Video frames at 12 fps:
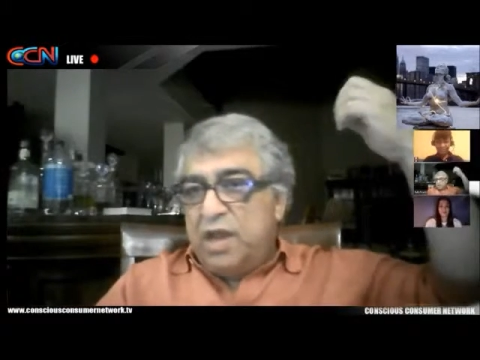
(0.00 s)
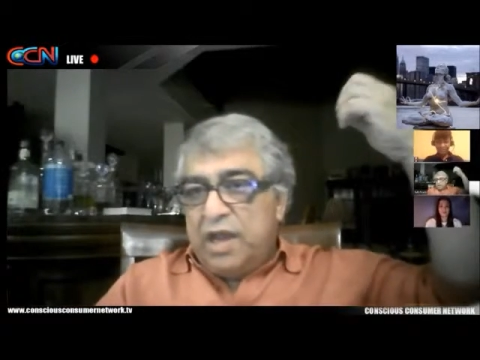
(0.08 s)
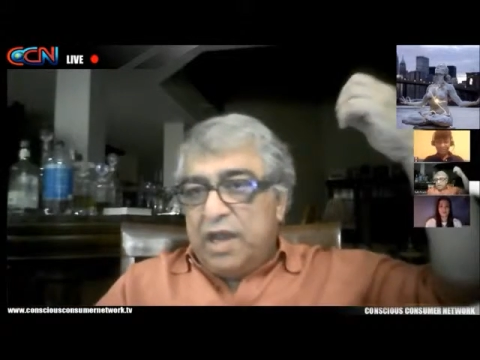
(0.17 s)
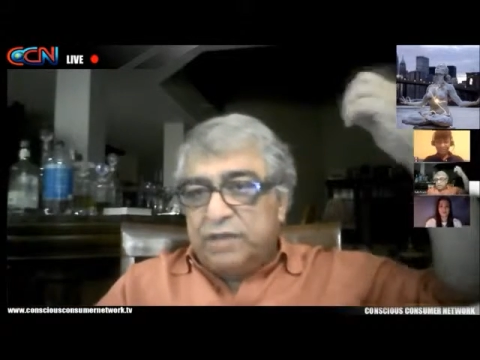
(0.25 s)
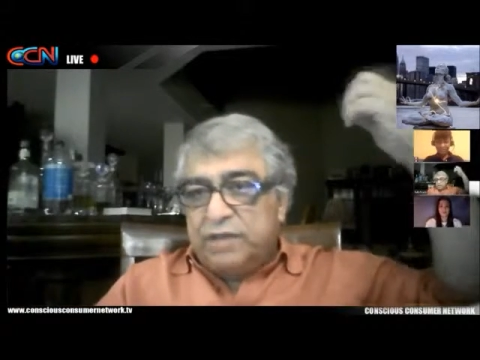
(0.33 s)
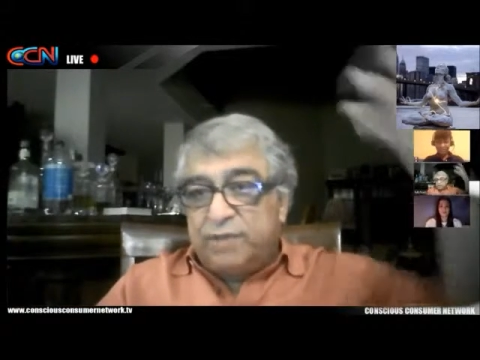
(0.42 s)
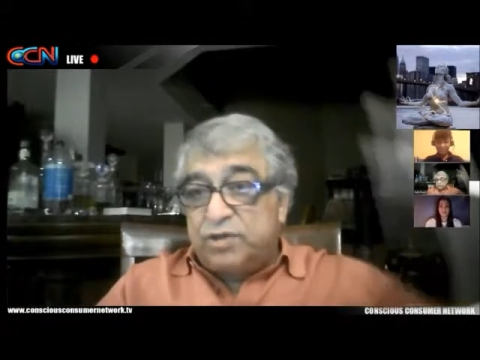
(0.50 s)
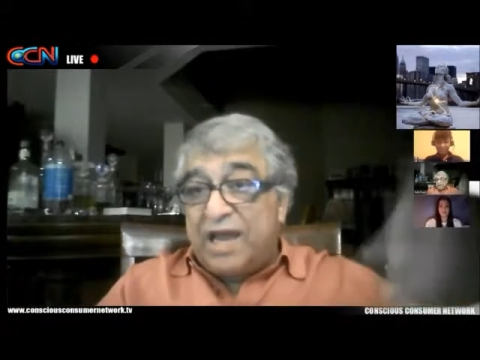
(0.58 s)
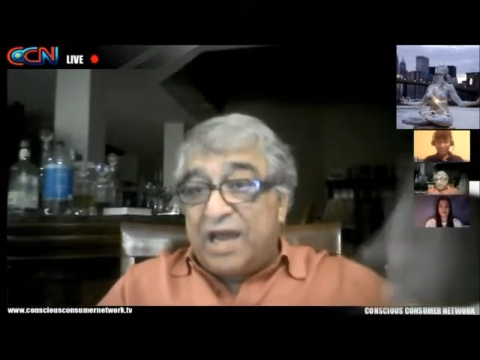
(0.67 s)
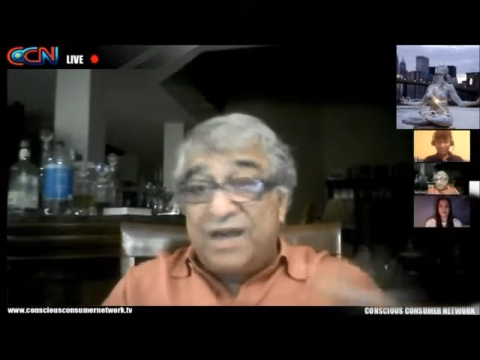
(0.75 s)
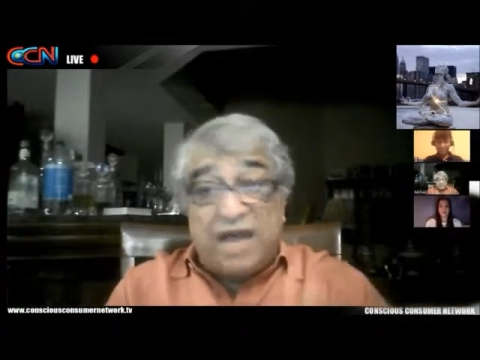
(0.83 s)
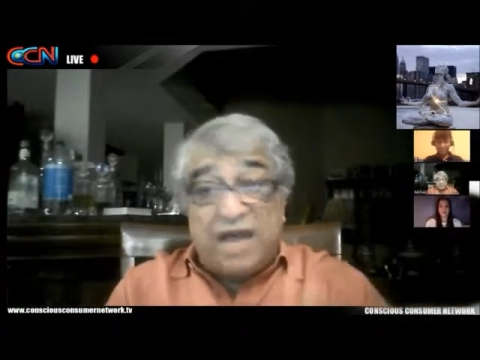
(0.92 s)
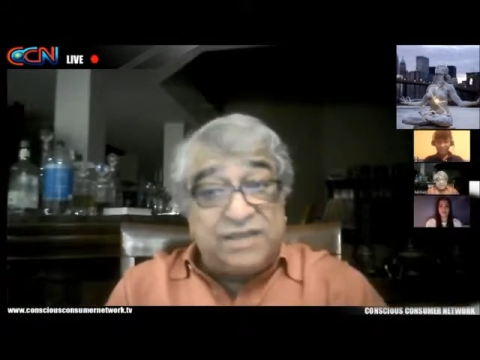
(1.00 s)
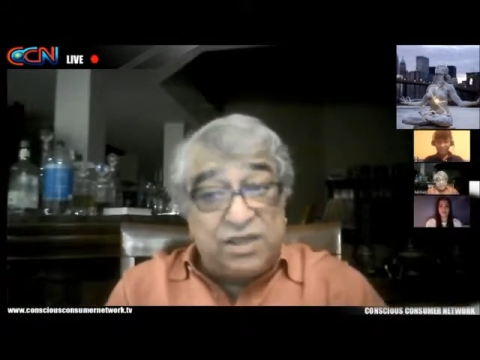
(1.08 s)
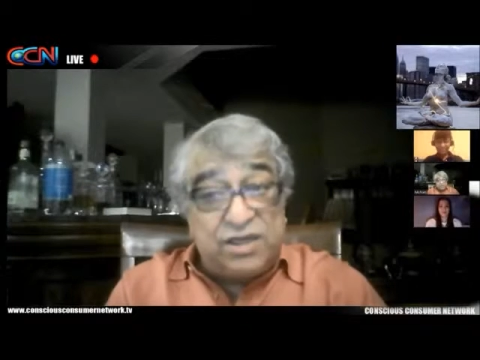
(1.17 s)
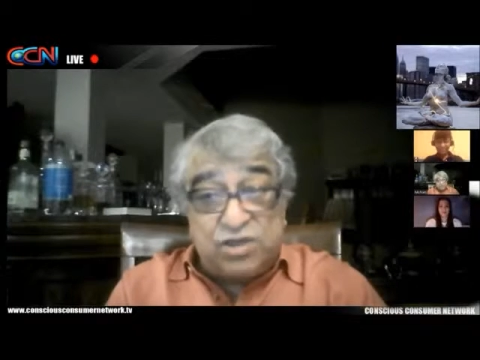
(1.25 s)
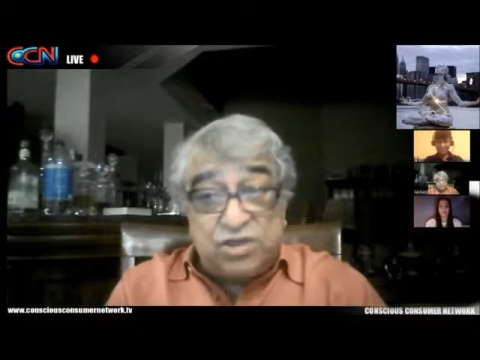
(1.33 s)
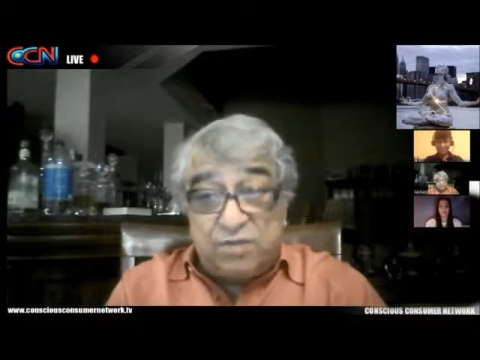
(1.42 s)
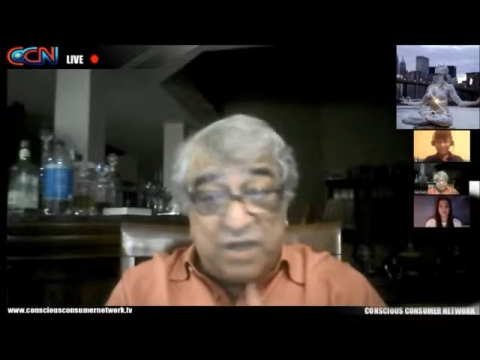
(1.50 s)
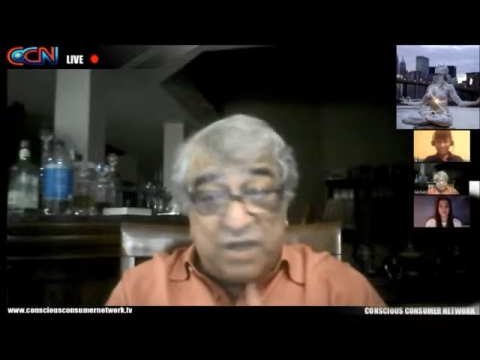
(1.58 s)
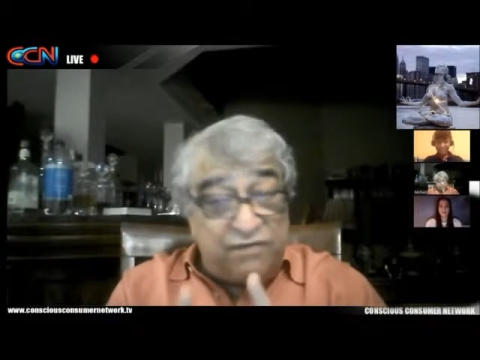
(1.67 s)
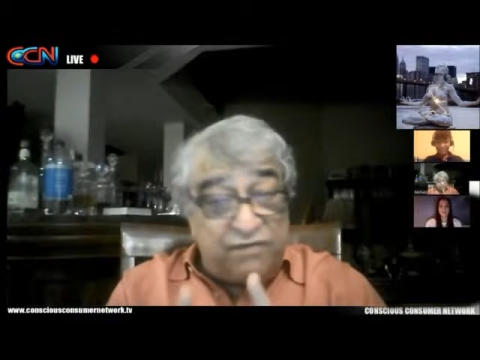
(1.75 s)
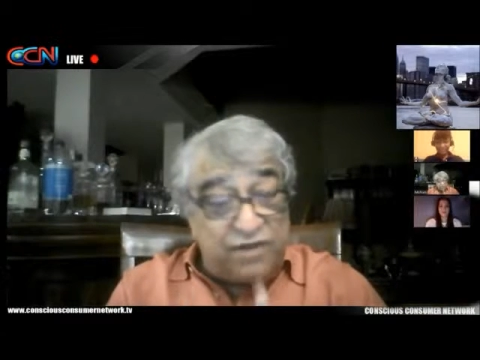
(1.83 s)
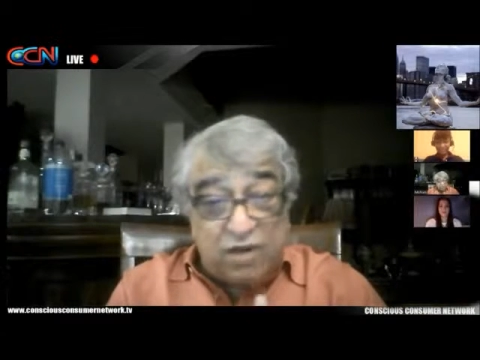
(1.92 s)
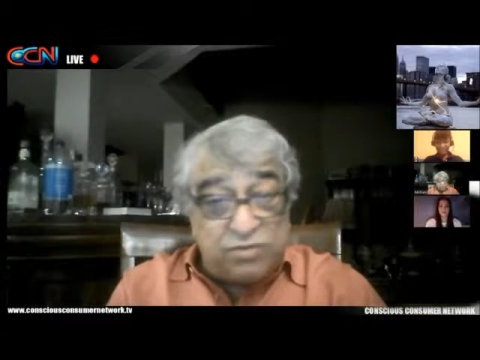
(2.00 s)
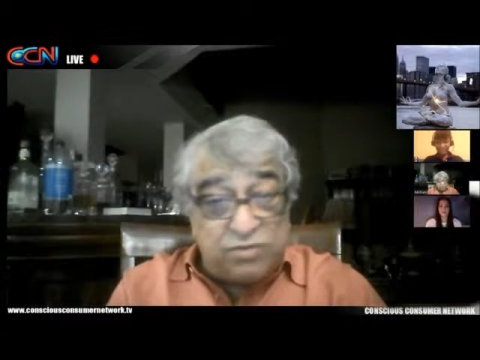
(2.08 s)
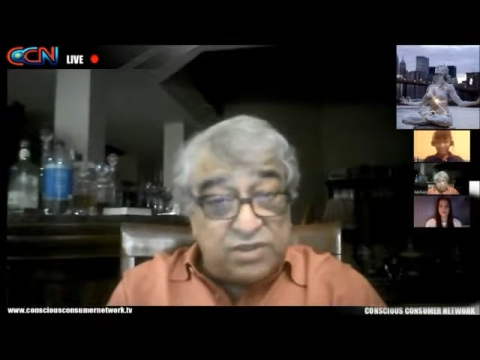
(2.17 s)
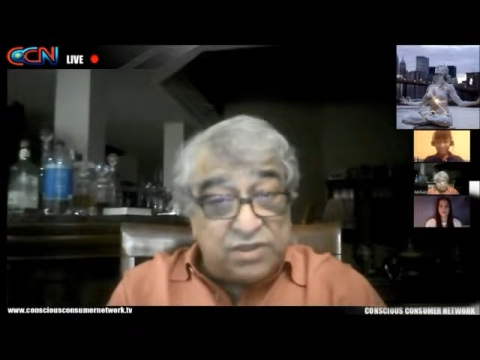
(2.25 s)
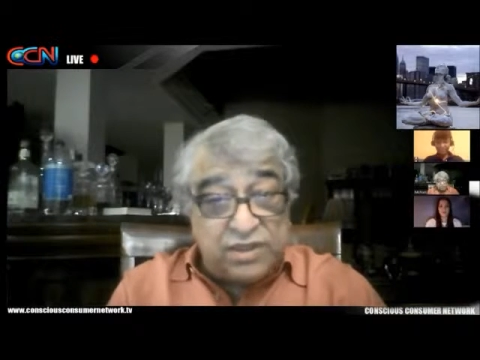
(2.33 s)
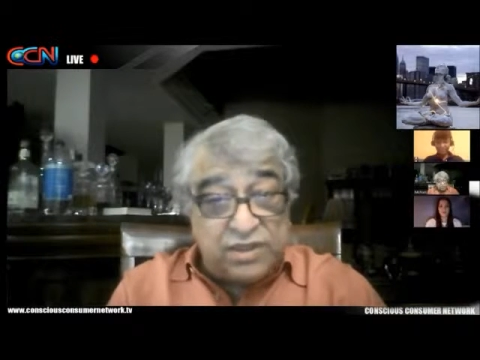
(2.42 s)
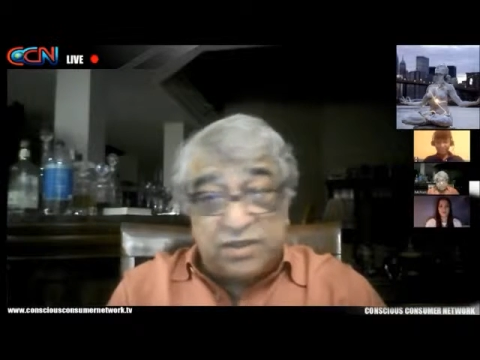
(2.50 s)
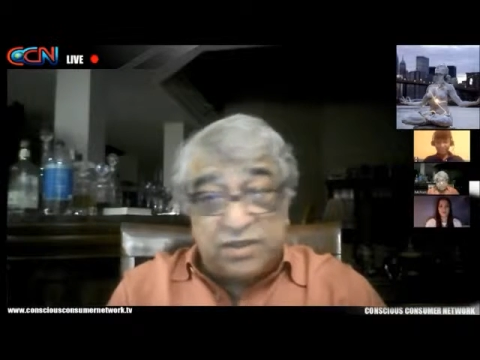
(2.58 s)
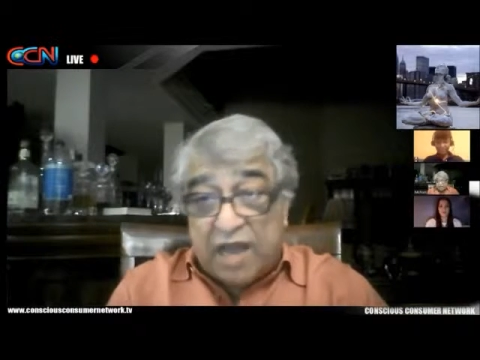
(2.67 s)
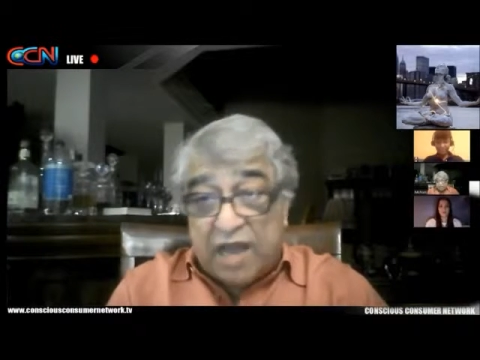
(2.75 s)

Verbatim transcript: special. And I tell you something, if it comes in this,